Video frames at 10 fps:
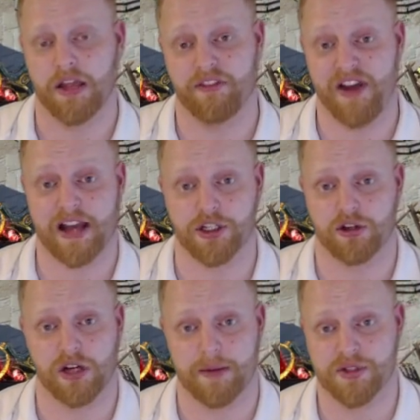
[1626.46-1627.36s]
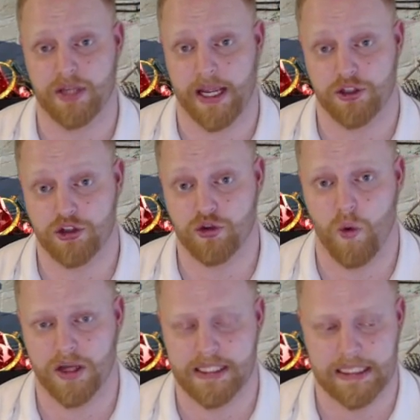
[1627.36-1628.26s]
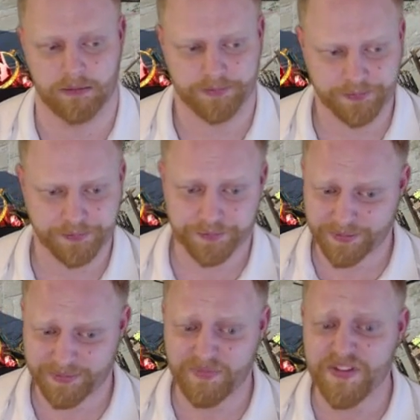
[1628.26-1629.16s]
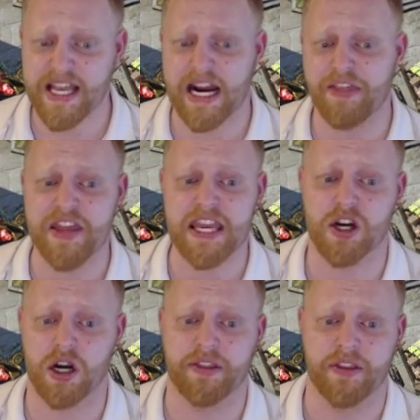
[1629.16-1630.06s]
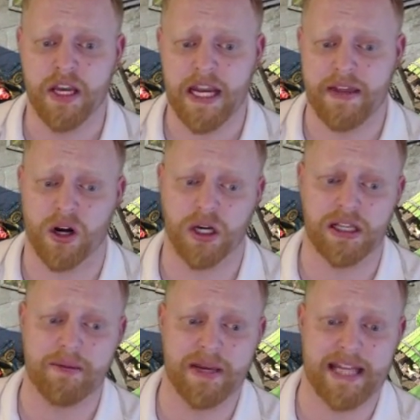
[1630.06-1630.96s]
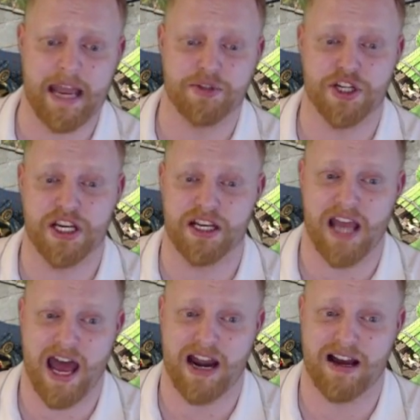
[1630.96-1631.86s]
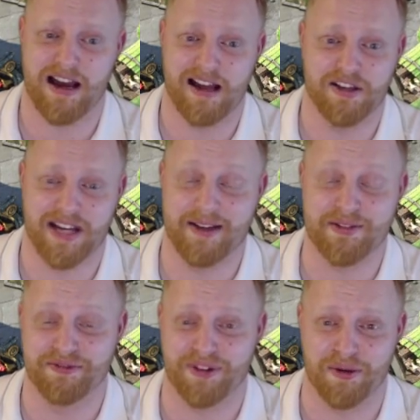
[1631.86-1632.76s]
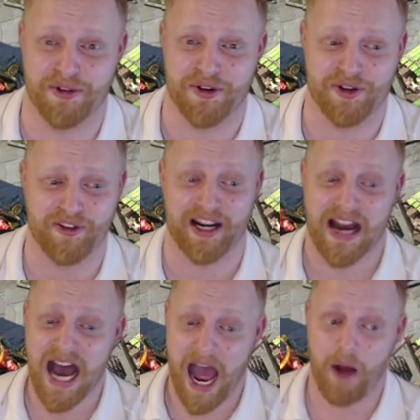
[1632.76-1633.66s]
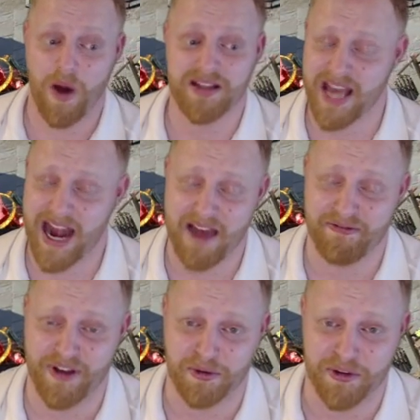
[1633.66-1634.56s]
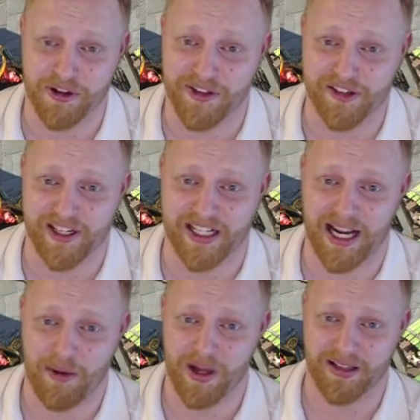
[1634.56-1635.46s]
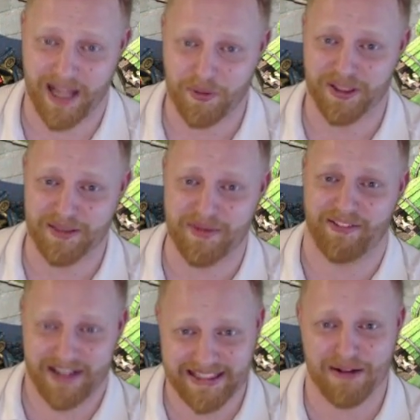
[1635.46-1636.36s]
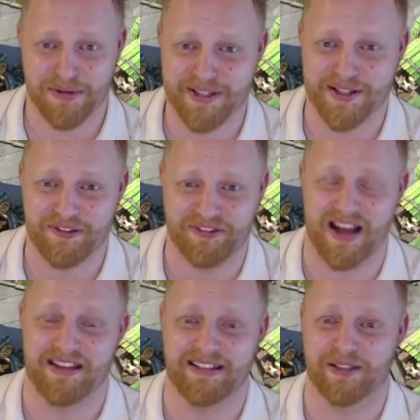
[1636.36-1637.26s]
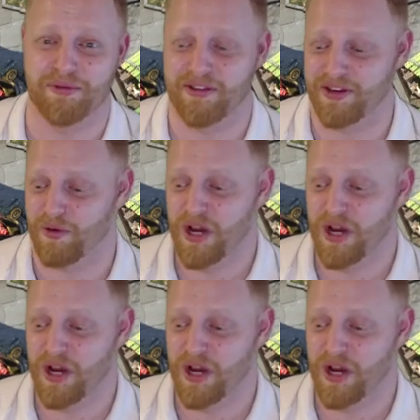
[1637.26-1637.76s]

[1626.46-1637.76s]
the faction crypt stage 20. And I think in the early to mid game, you can have some fun with her in the arena. I was kind of having fun with her in the arena. I will admit, right? That was a little fun, dealing with,